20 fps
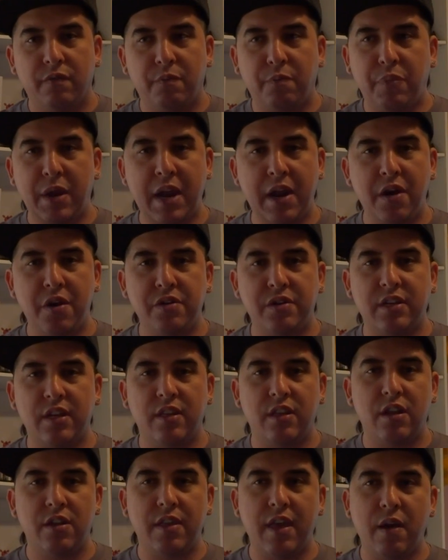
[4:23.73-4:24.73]
parent
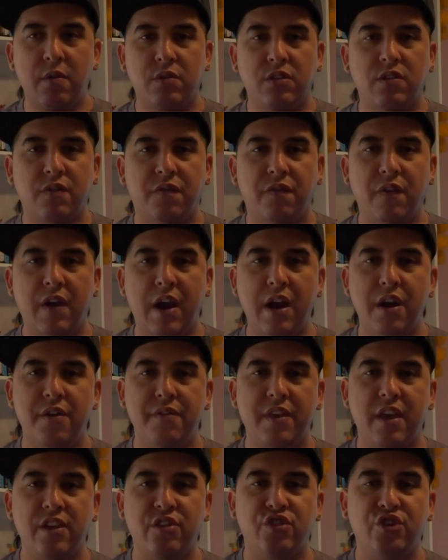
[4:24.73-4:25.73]
in there that was a
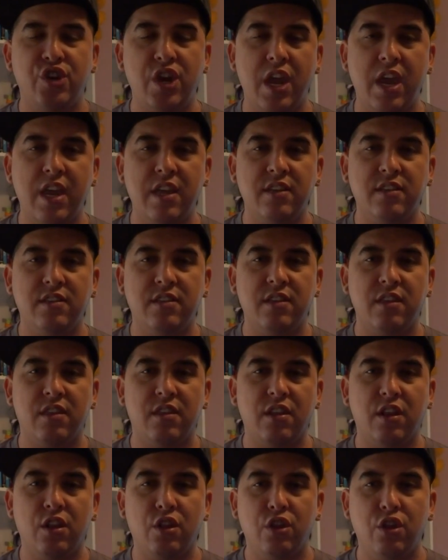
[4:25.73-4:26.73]
fire that
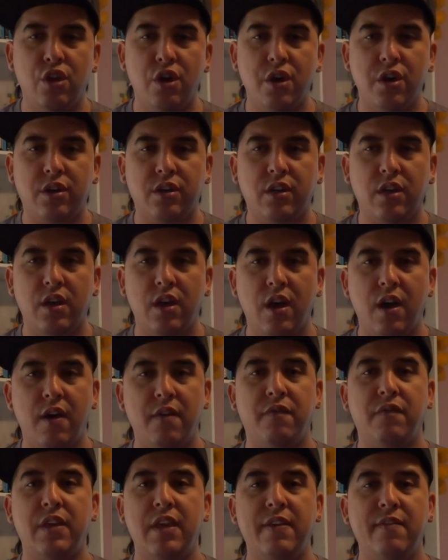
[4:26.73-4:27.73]
changed the look
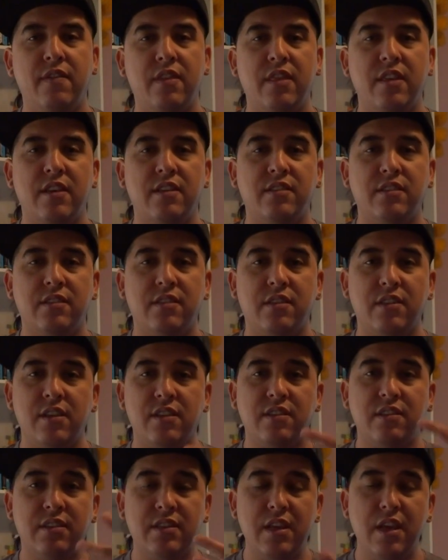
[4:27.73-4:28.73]
of even the
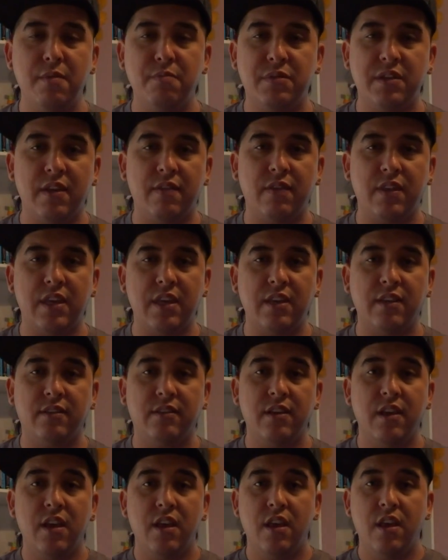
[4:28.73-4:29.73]
sibs of
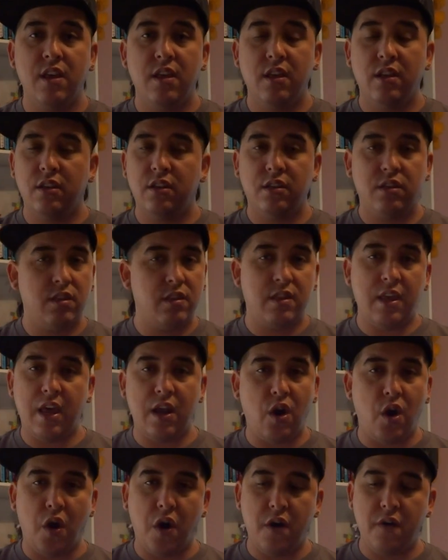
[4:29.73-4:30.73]
these
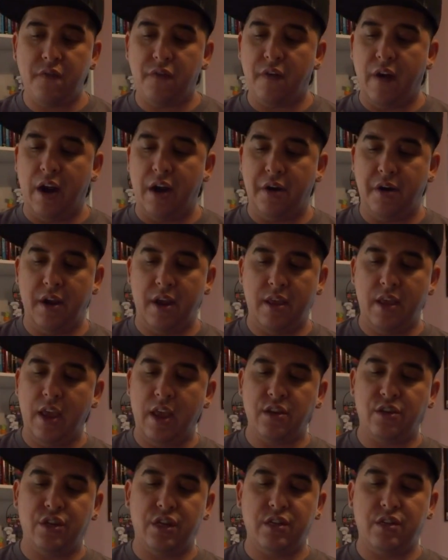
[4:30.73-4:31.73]
that aren't fire.
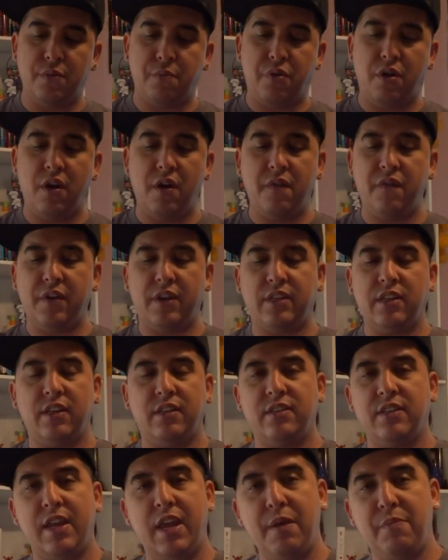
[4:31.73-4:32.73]
And she's a perfect
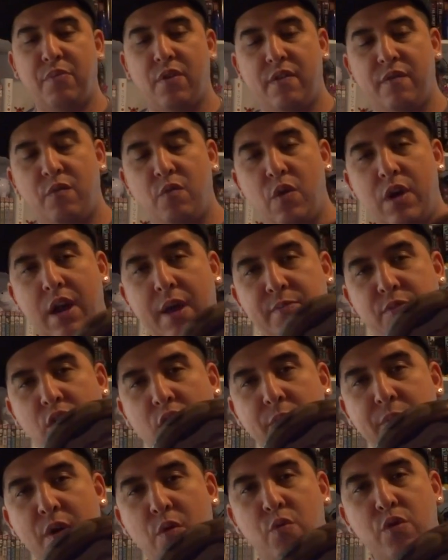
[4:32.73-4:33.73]
example of what I'm
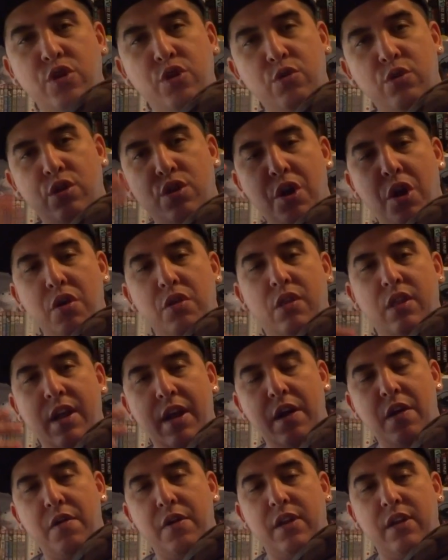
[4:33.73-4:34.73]
talking about when you start
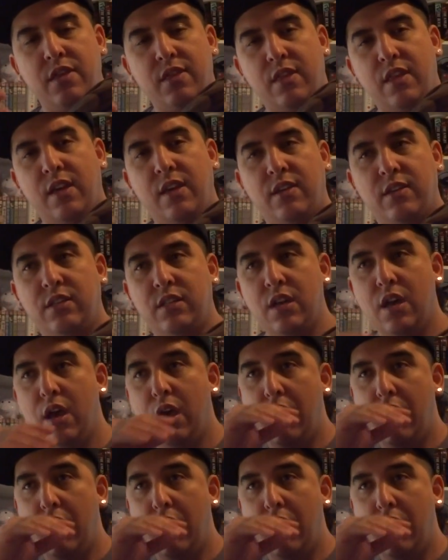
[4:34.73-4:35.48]
layering things.